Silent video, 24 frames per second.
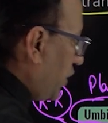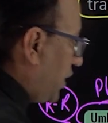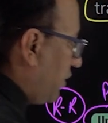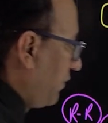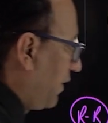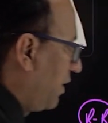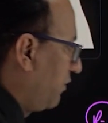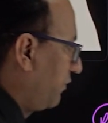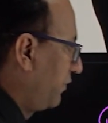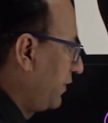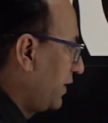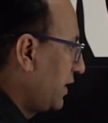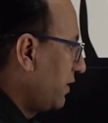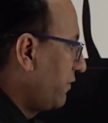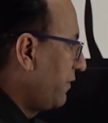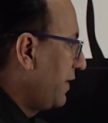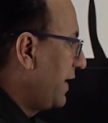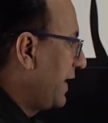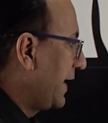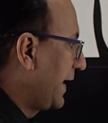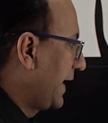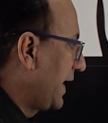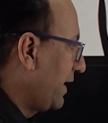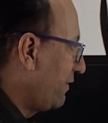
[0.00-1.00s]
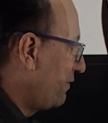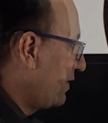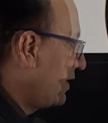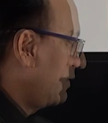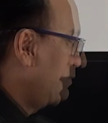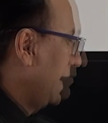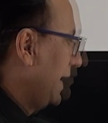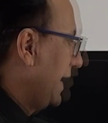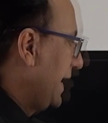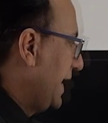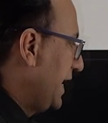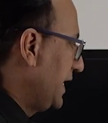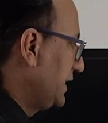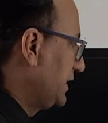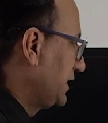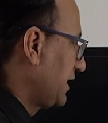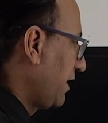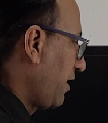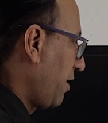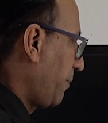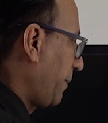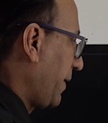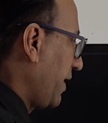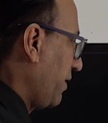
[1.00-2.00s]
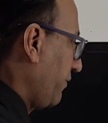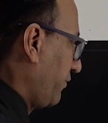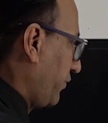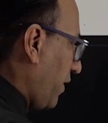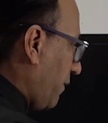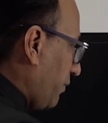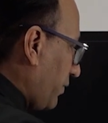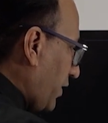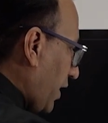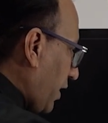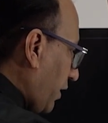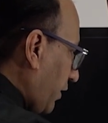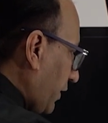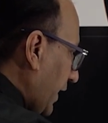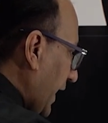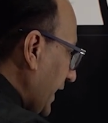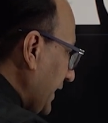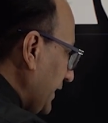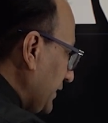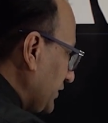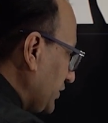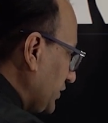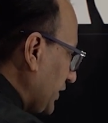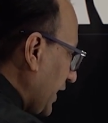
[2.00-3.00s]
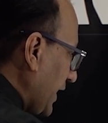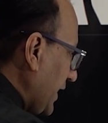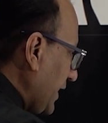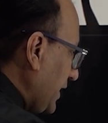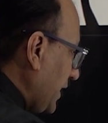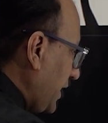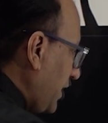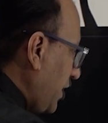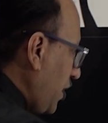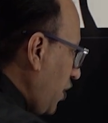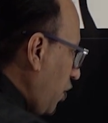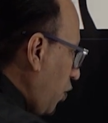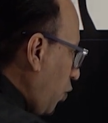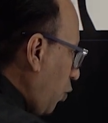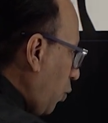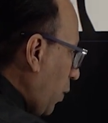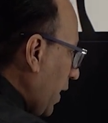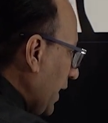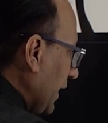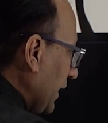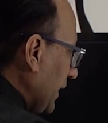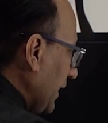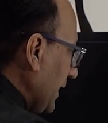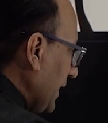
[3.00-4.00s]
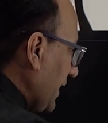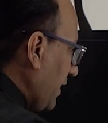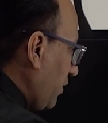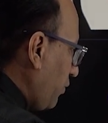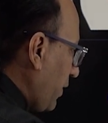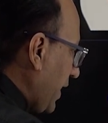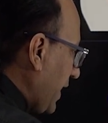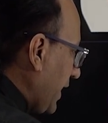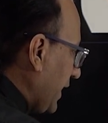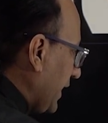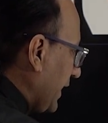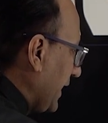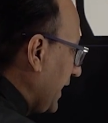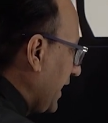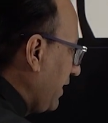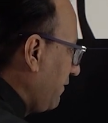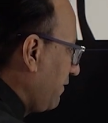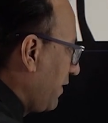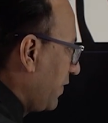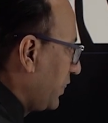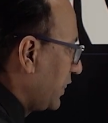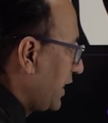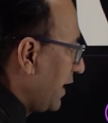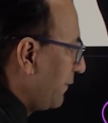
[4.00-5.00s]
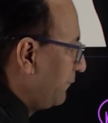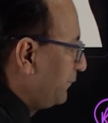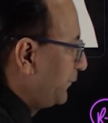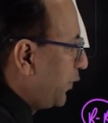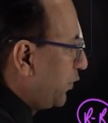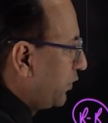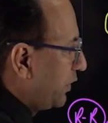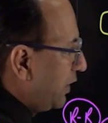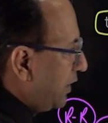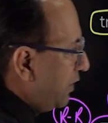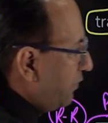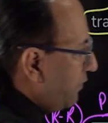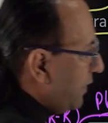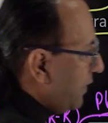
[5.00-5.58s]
of inferior vena cava is developing from the right-sided vitelline vein. Even the portal